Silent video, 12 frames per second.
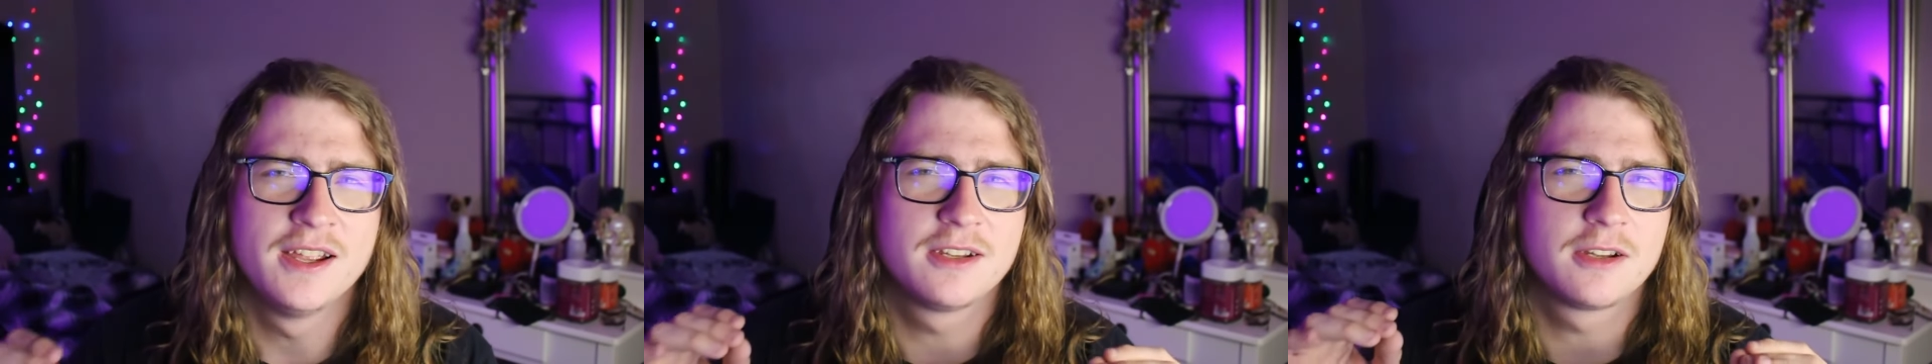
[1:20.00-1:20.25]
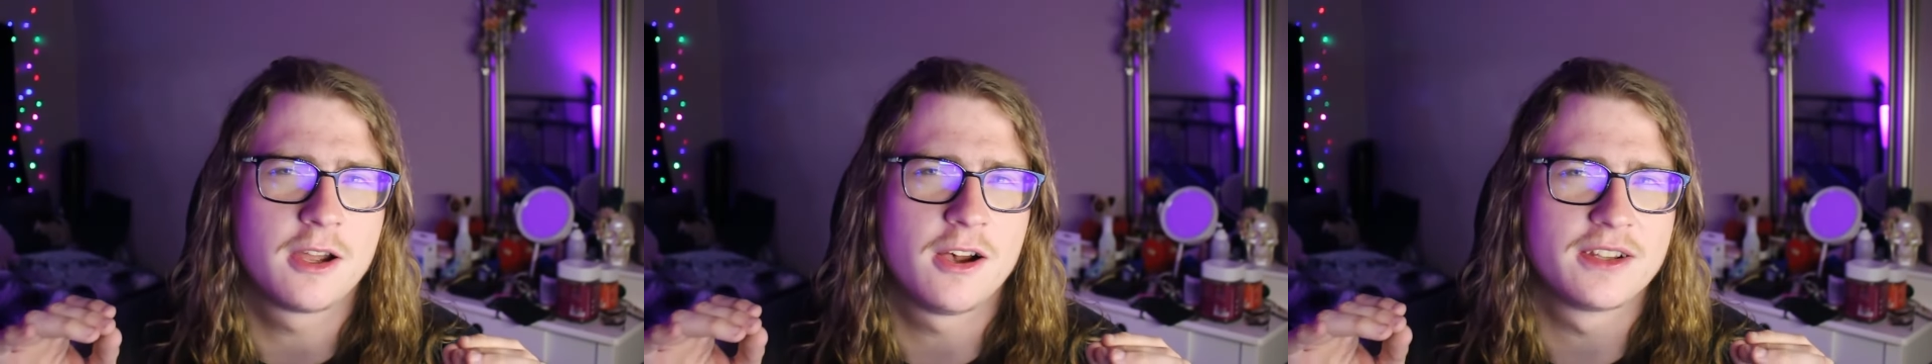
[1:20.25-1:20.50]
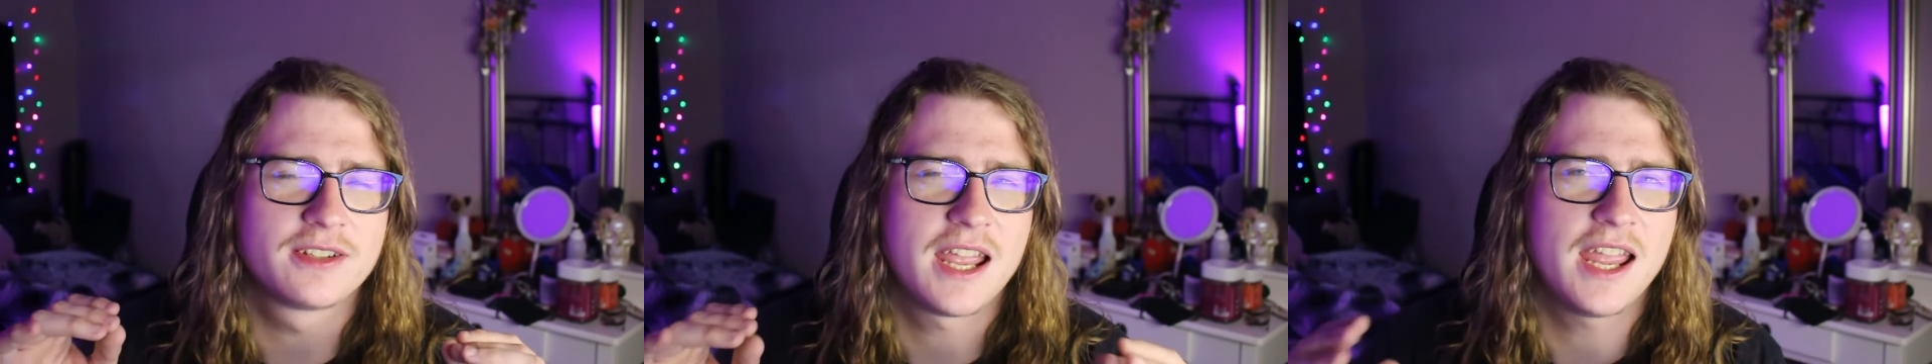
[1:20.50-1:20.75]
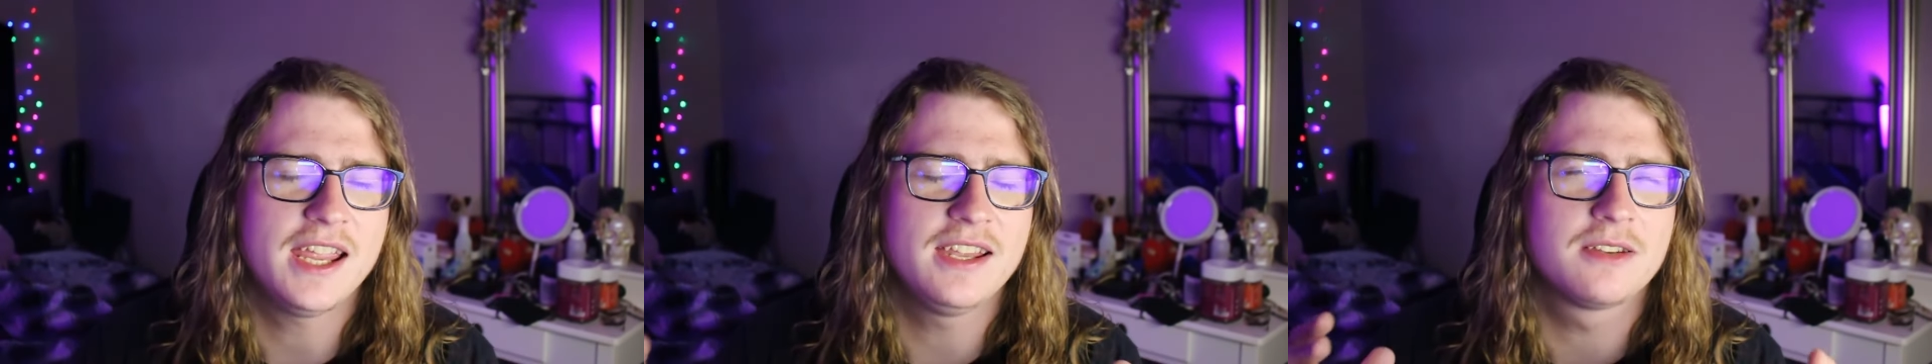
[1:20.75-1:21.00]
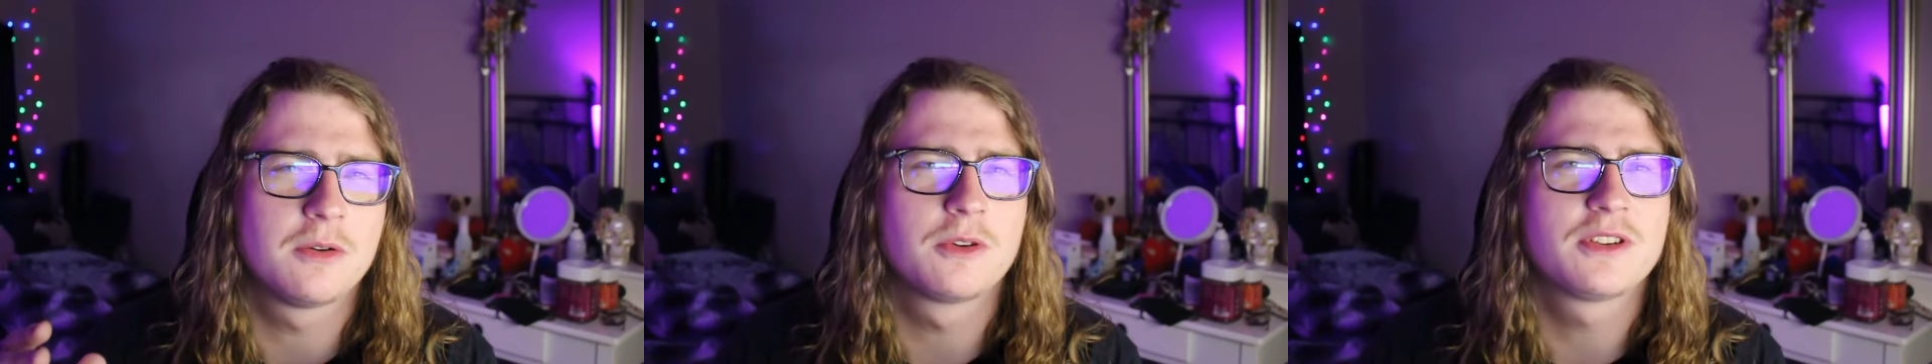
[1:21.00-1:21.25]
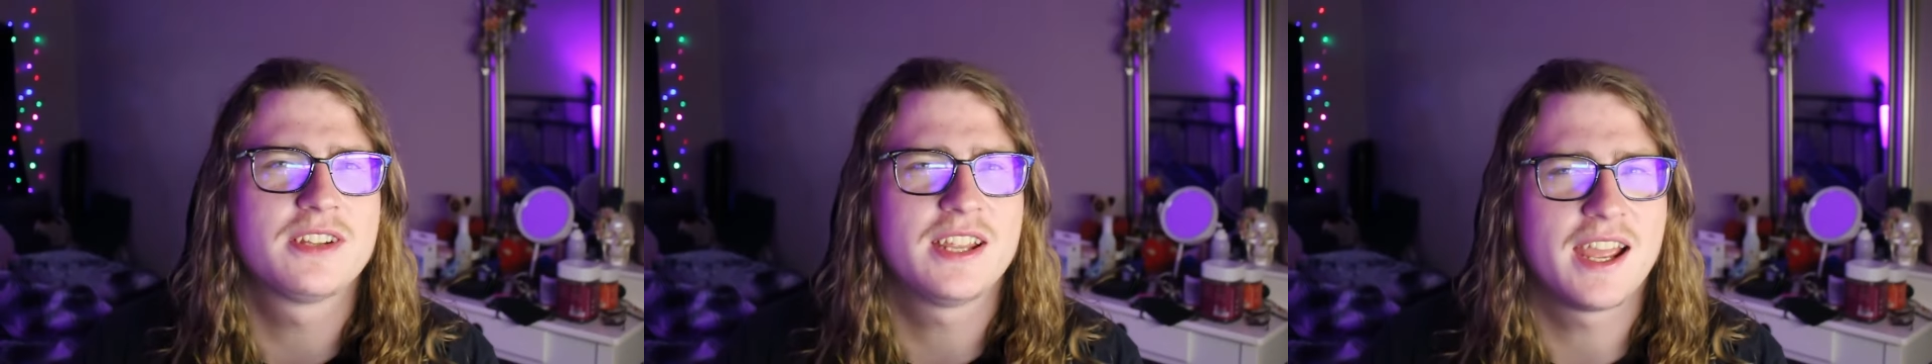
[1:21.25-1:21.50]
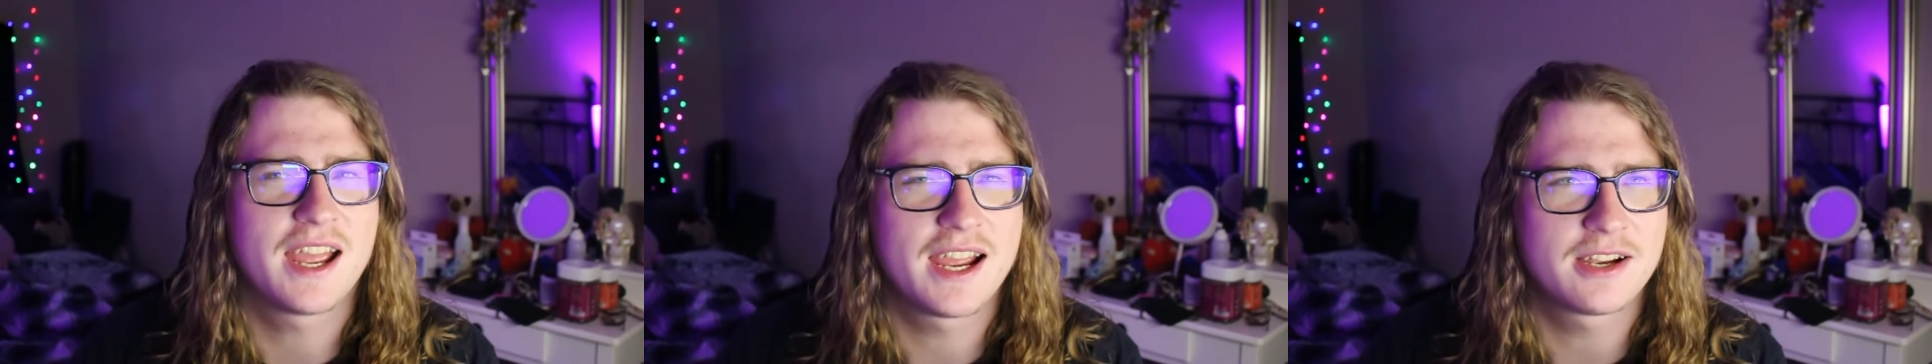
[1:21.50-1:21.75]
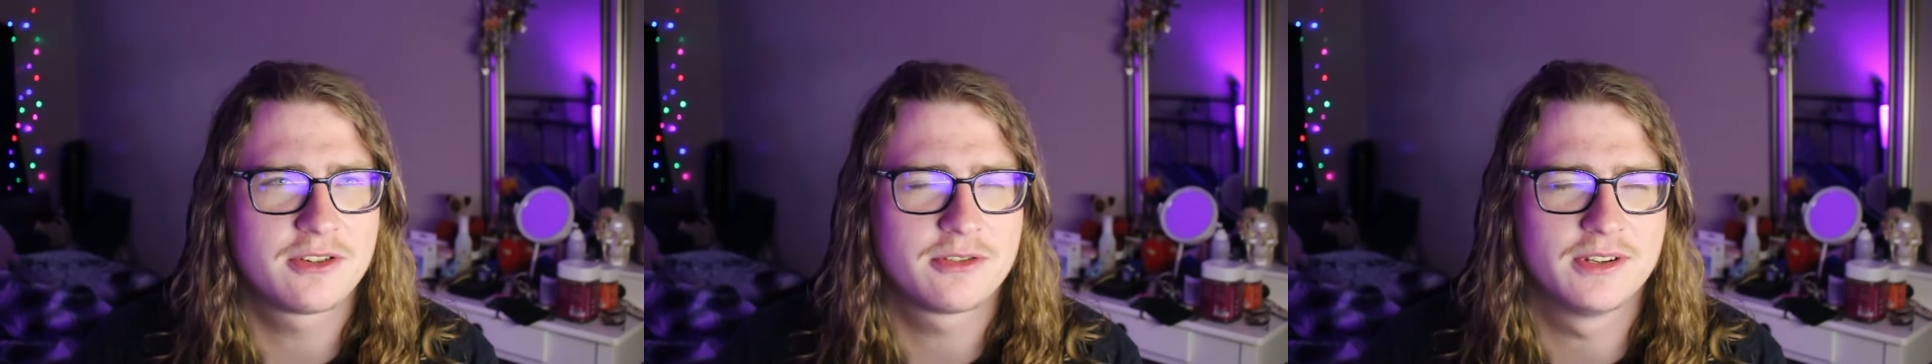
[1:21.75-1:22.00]
to cause hate towards the
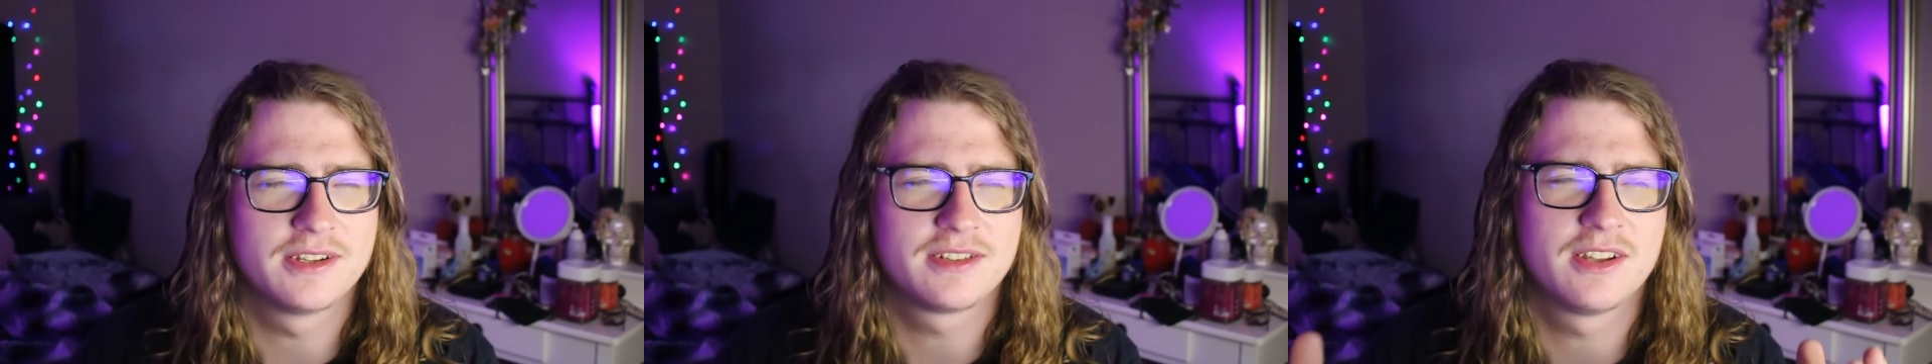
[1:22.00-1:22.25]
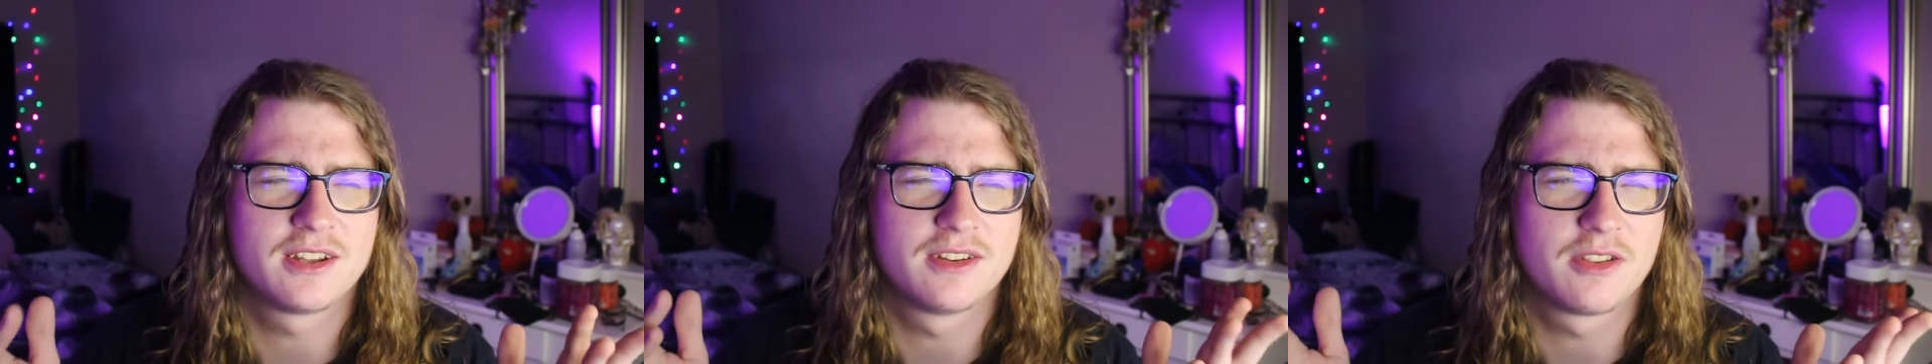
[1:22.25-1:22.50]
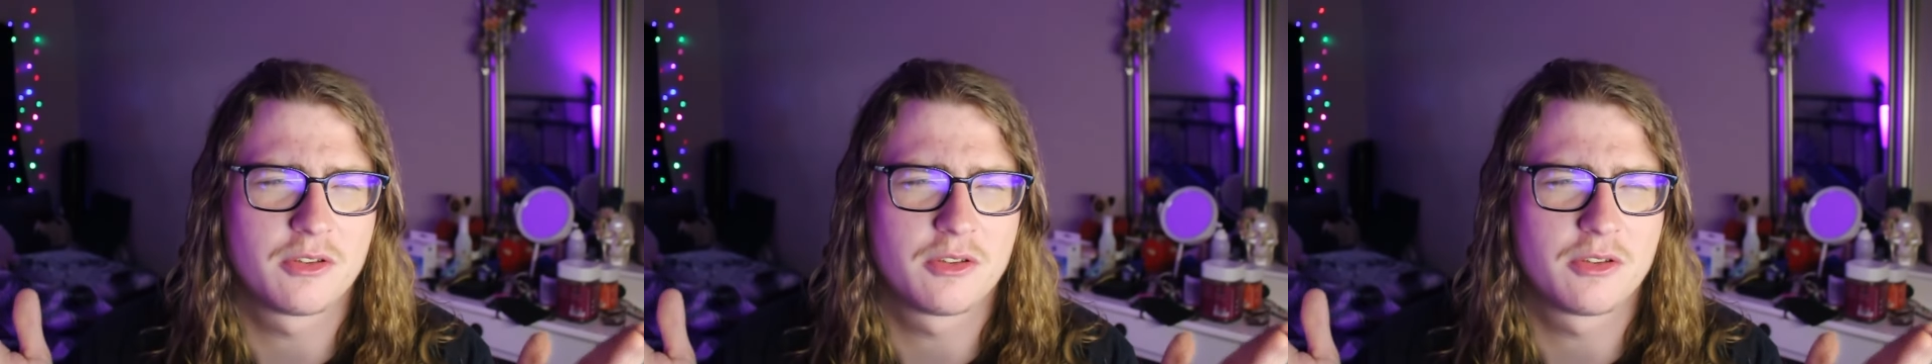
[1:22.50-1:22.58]
actress and